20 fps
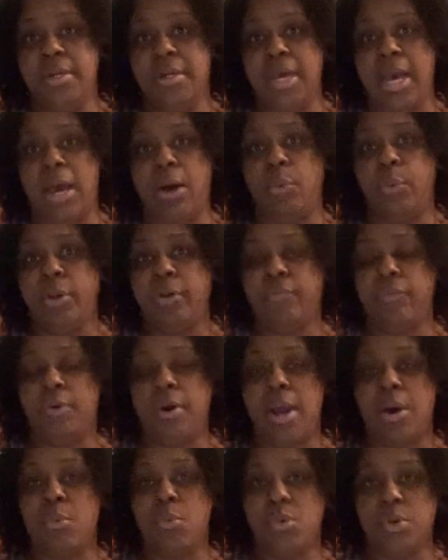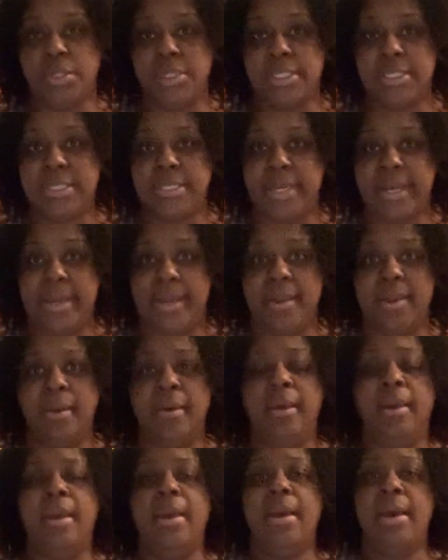However, I want to say
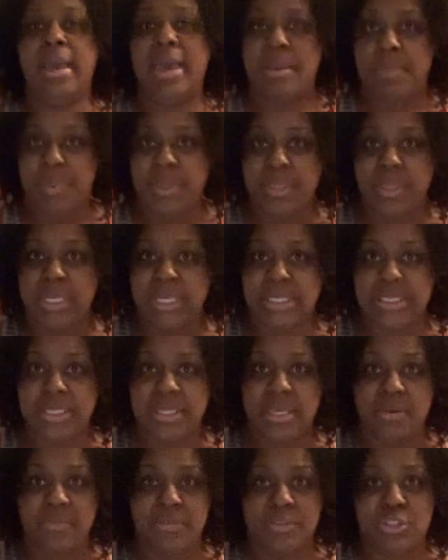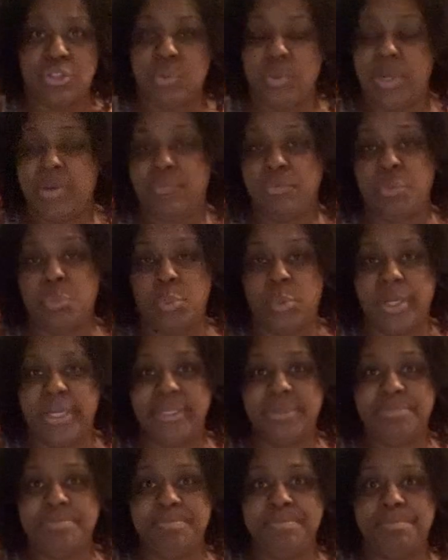happy Thanksgiving to
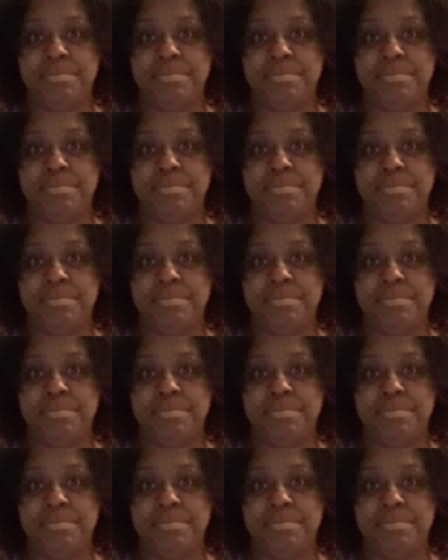everyone.